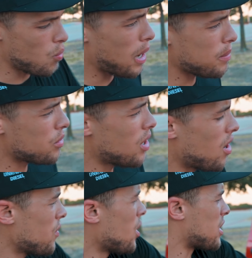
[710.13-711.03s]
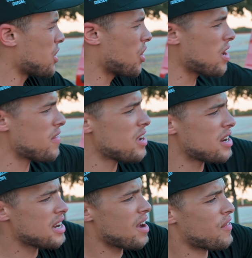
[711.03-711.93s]
wipes right off. Look,
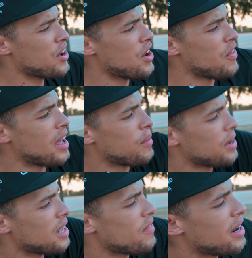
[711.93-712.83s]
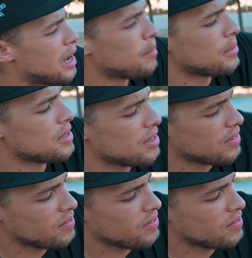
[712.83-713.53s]
you'd never known that would have even happened.